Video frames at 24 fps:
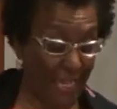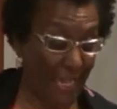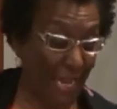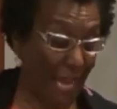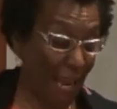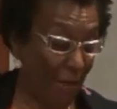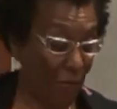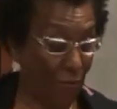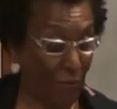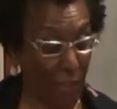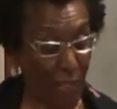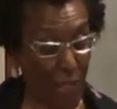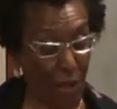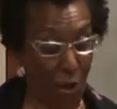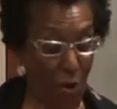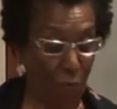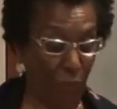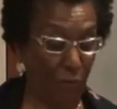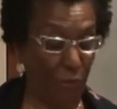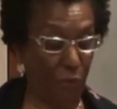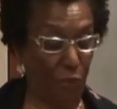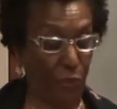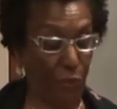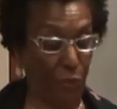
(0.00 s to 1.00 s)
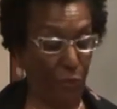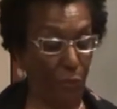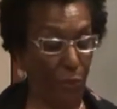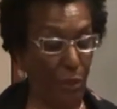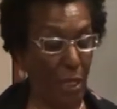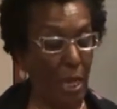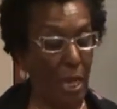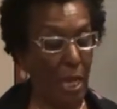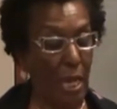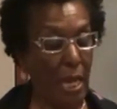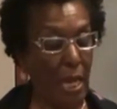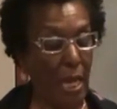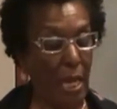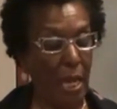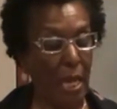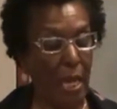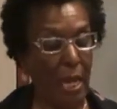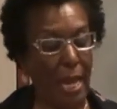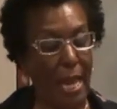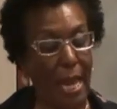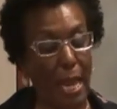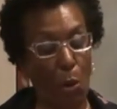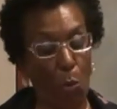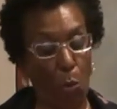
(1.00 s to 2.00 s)
everything over to
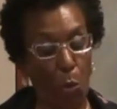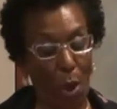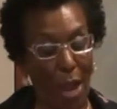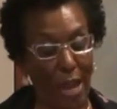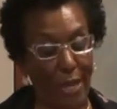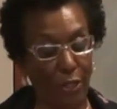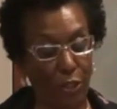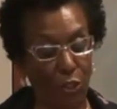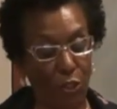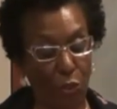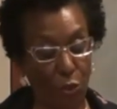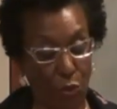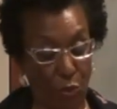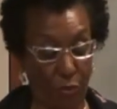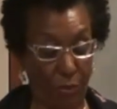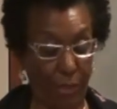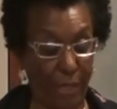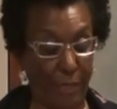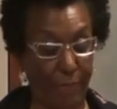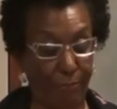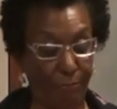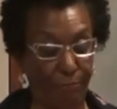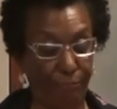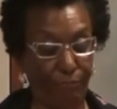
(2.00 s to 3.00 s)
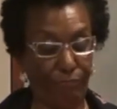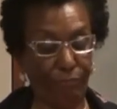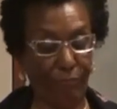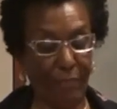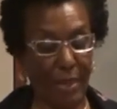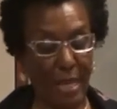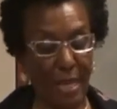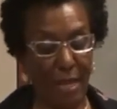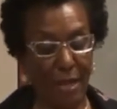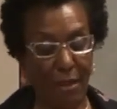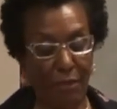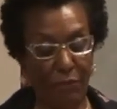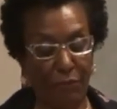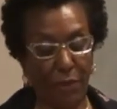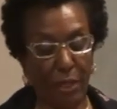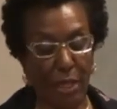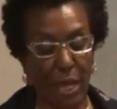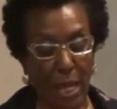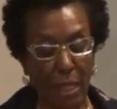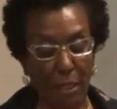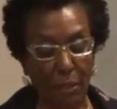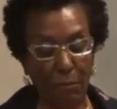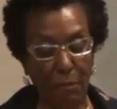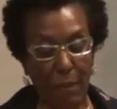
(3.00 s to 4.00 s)
a white jury. If a
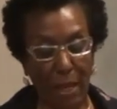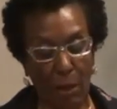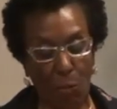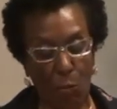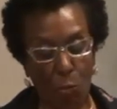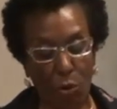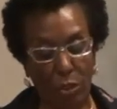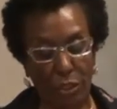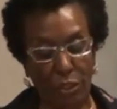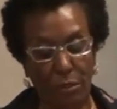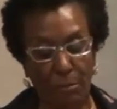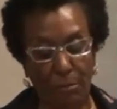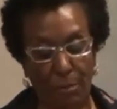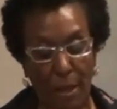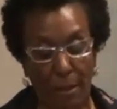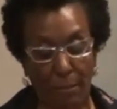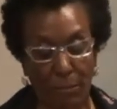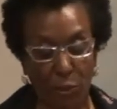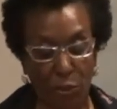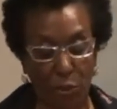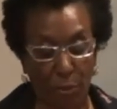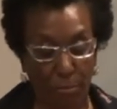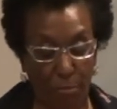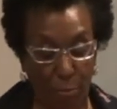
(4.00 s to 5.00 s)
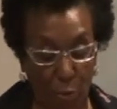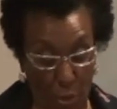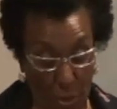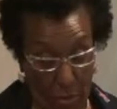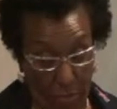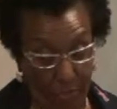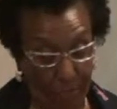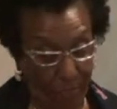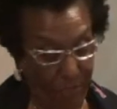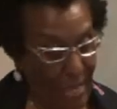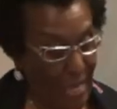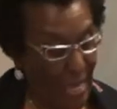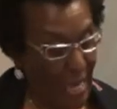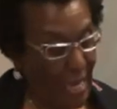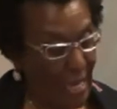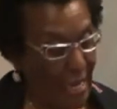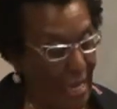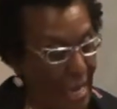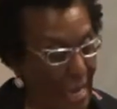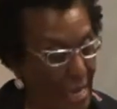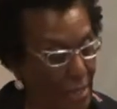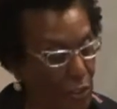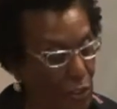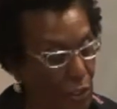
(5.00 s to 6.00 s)
colored man wants to publish a book,
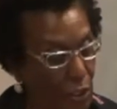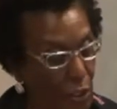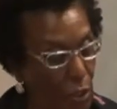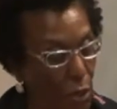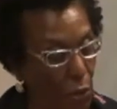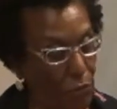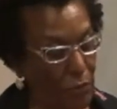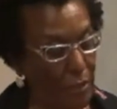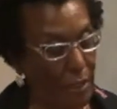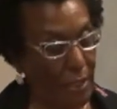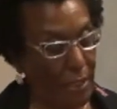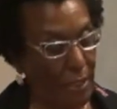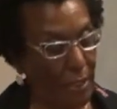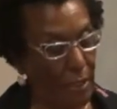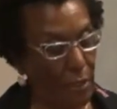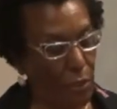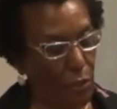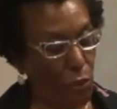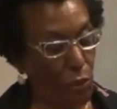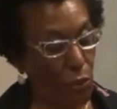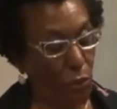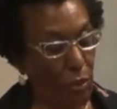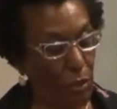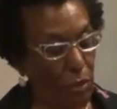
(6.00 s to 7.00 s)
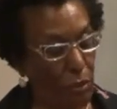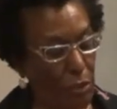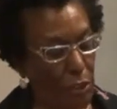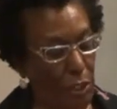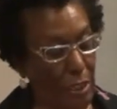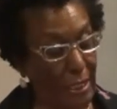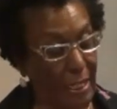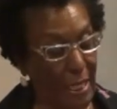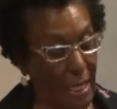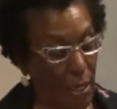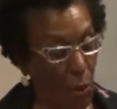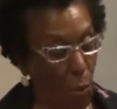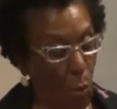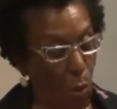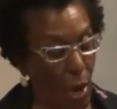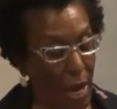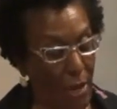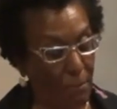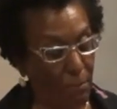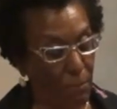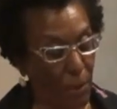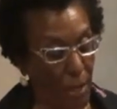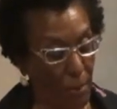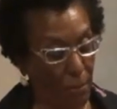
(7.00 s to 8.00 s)
he has to go to get a
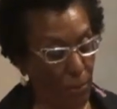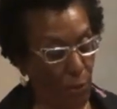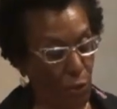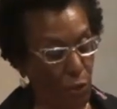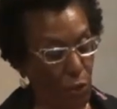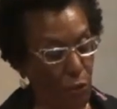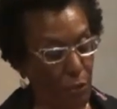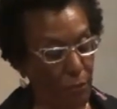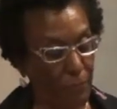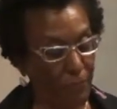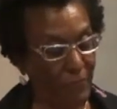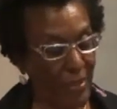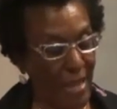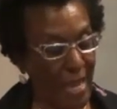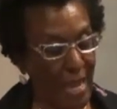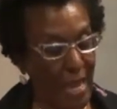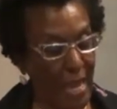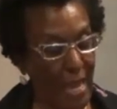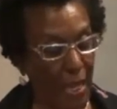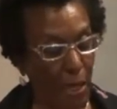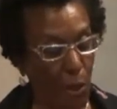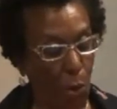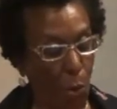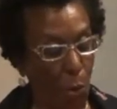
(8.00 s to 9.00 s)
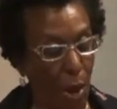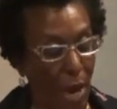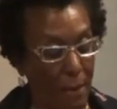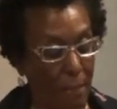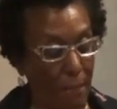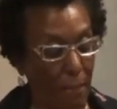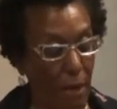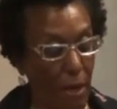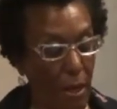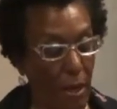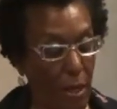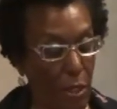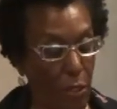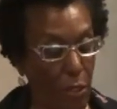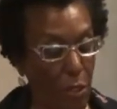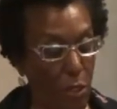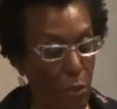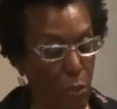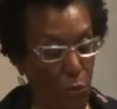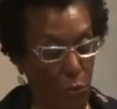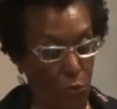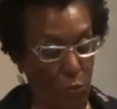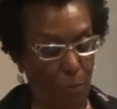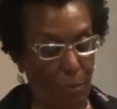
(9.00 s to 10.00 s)
white publisher and a white
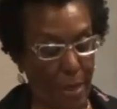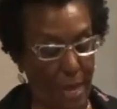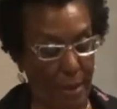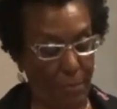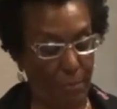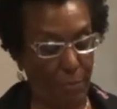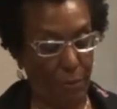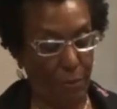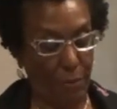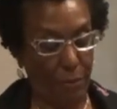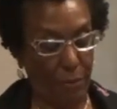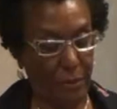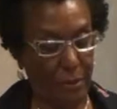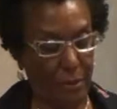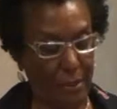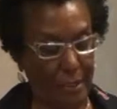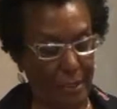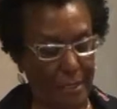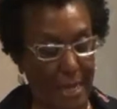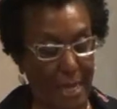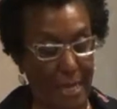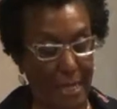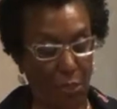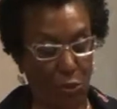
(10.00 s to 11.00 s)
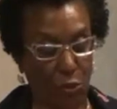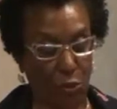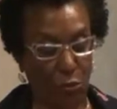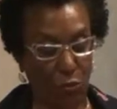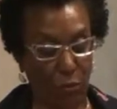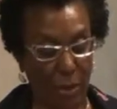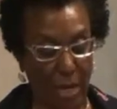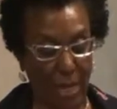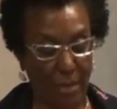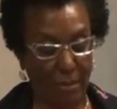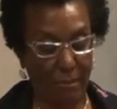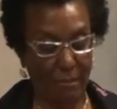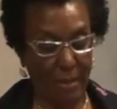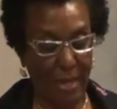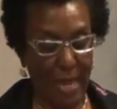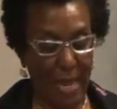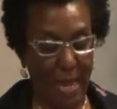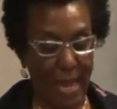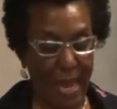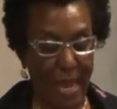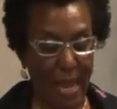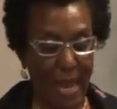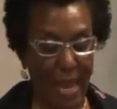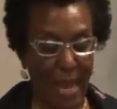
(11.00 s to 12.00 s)
newspaper to say it's great.
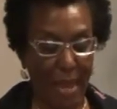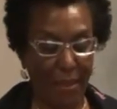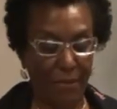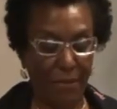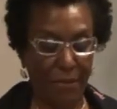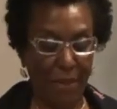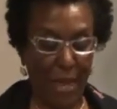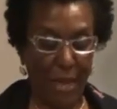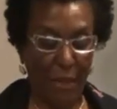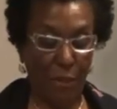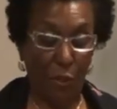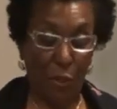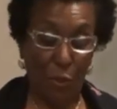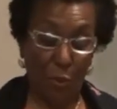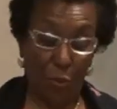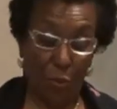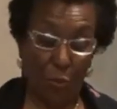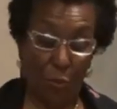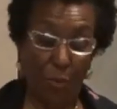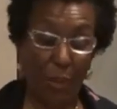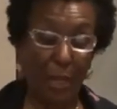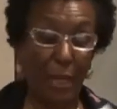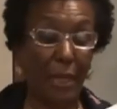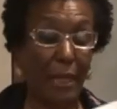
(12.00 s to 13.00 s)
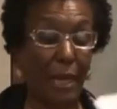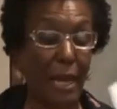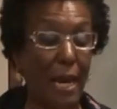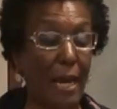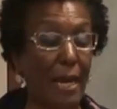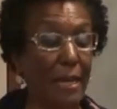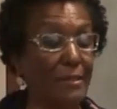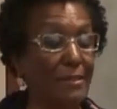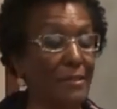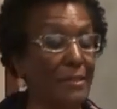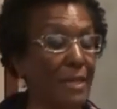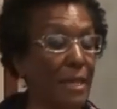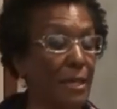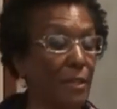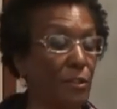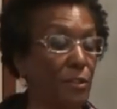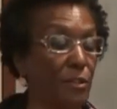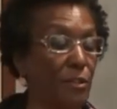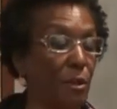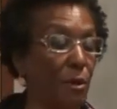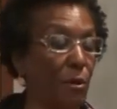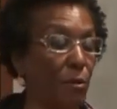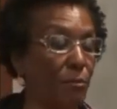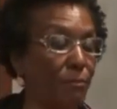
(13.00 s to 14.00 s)
And then you and I say
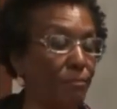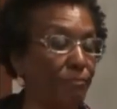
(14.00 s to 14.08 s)
so.